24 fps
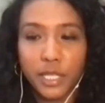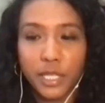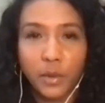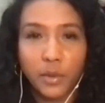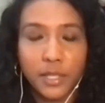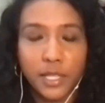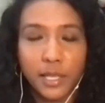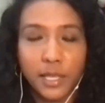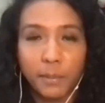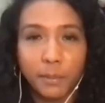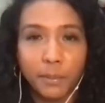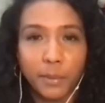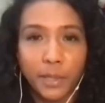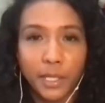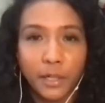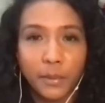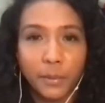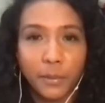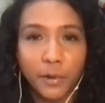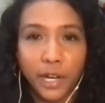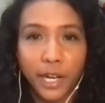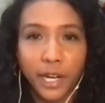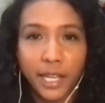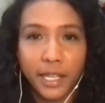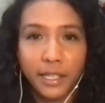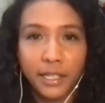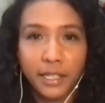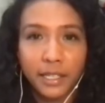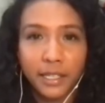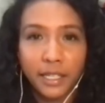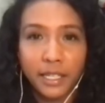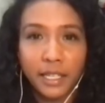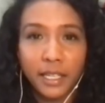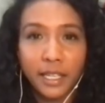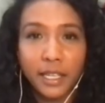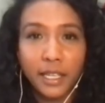with some beer brand.
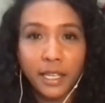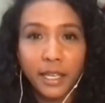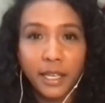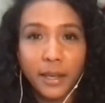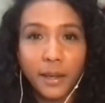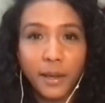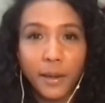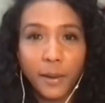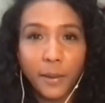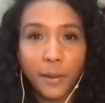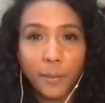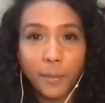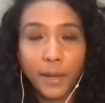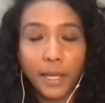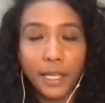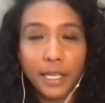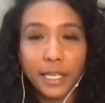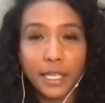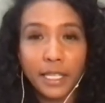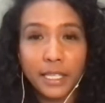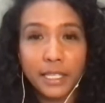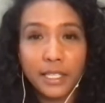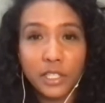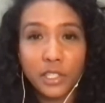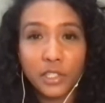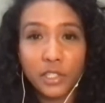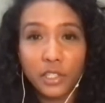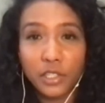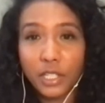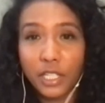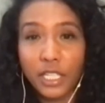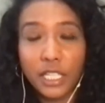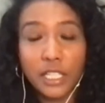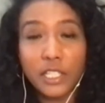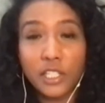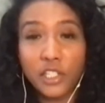But it's
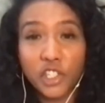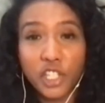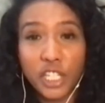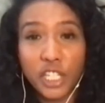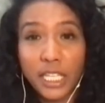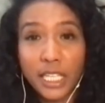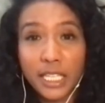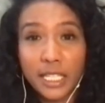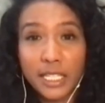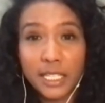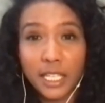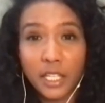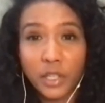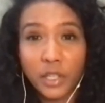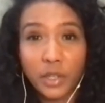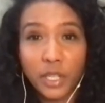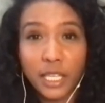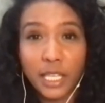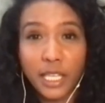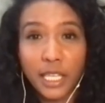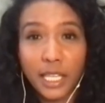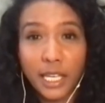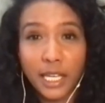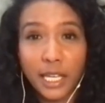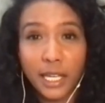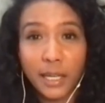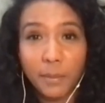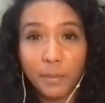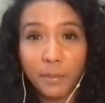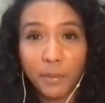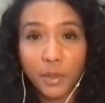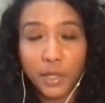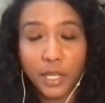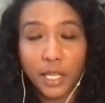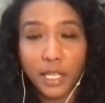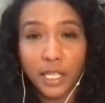cheese that you heat
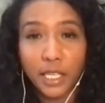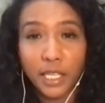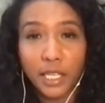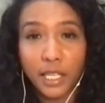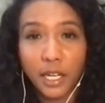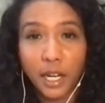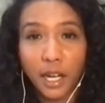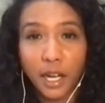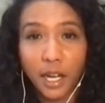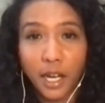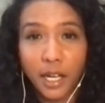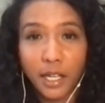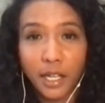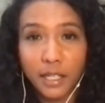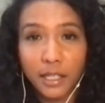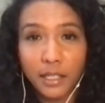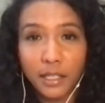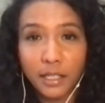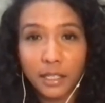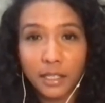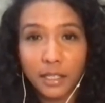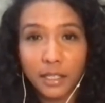up. You can eat it hot.